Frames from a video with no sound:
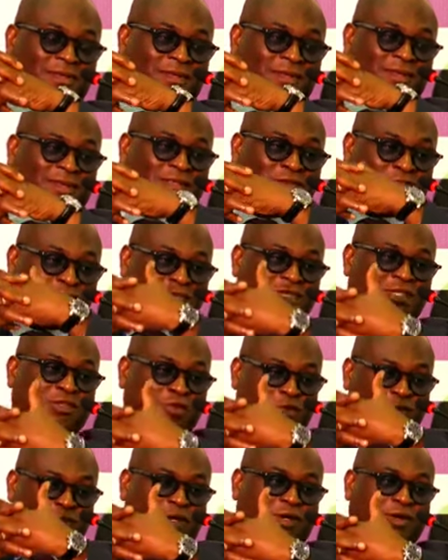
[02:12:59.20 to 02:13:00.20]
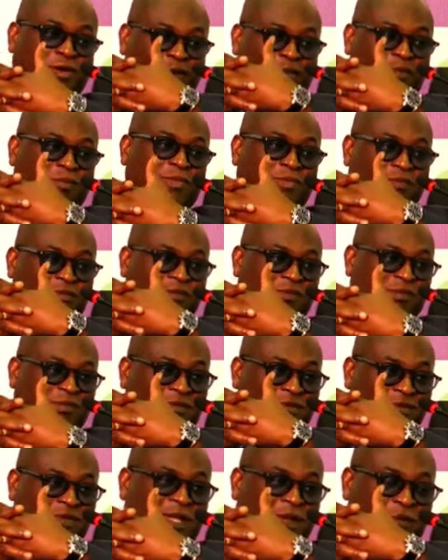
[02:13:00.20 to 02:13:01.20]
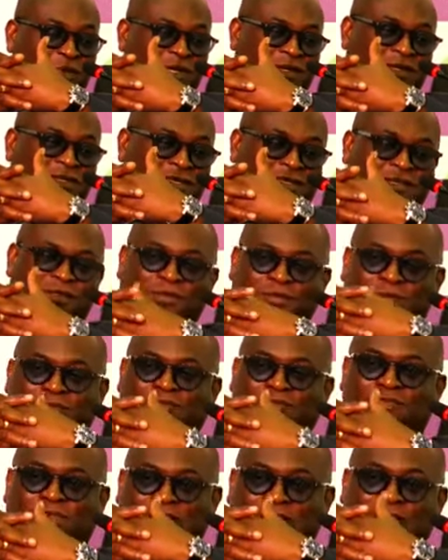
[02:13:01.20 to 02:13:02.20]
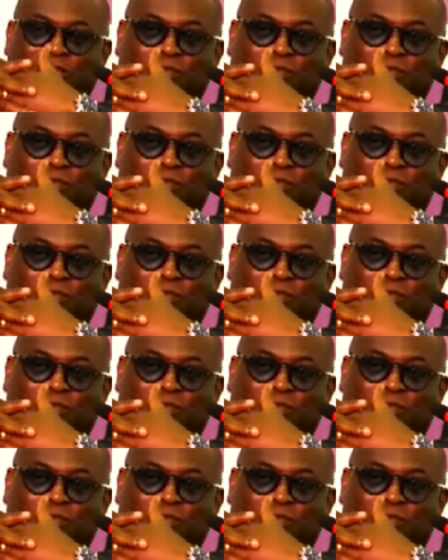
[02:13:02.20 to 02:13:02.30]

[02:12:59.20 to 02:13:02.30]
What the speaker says: it will still become, it's still very